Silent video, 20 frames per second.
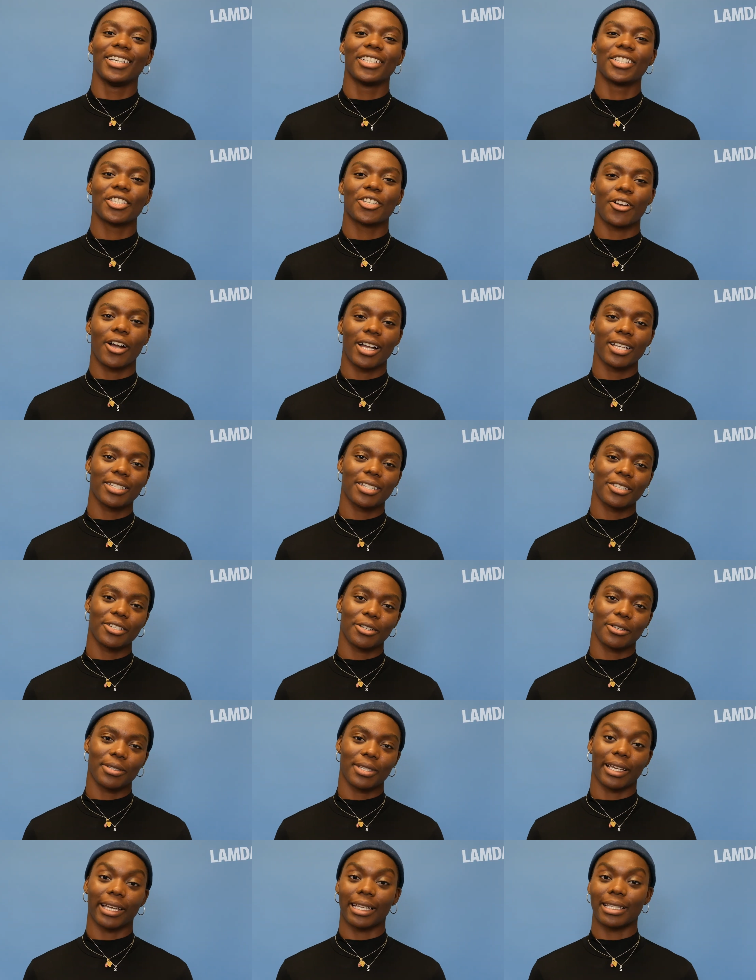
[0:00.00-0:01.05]
Try to
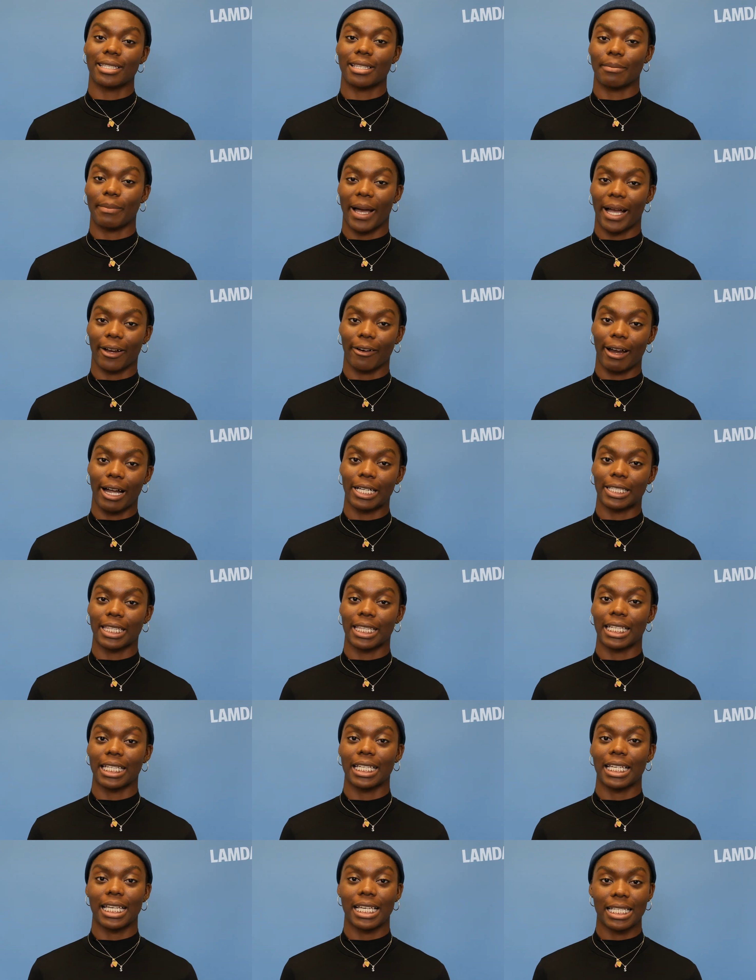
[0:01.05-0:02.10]
shoot against the background
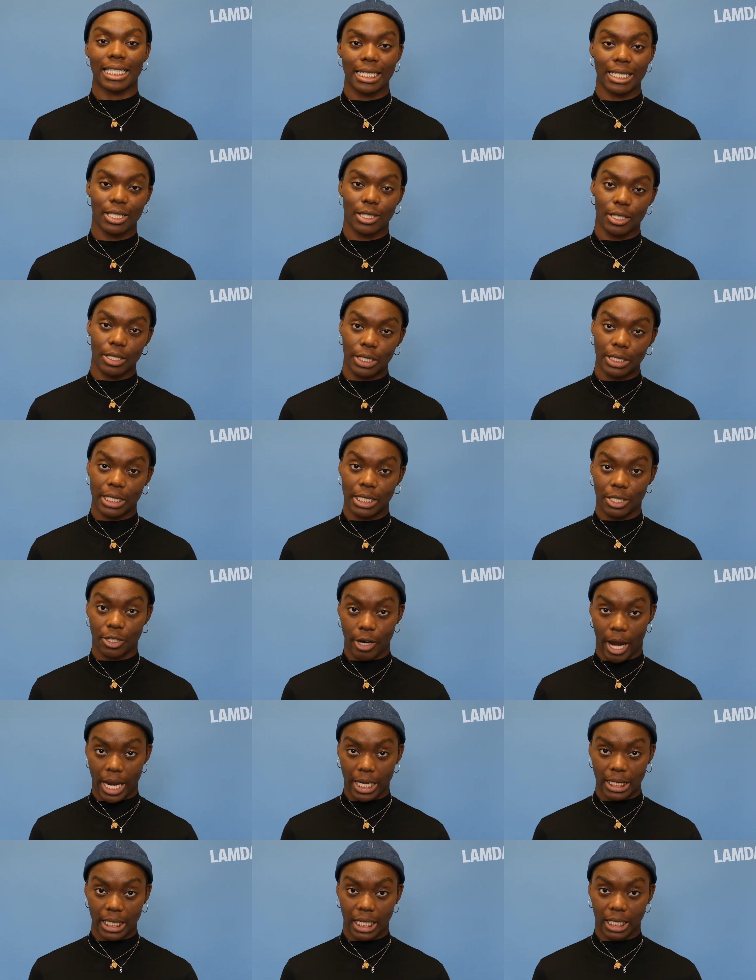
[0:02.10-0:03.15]
that isn't too
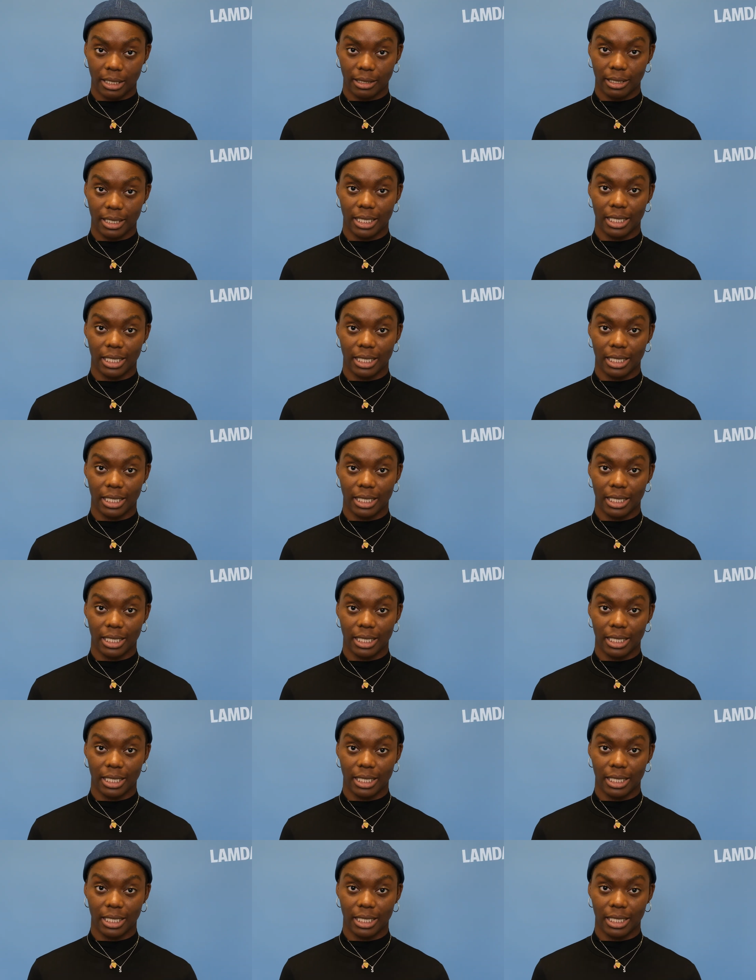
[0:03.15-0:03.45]
distracting.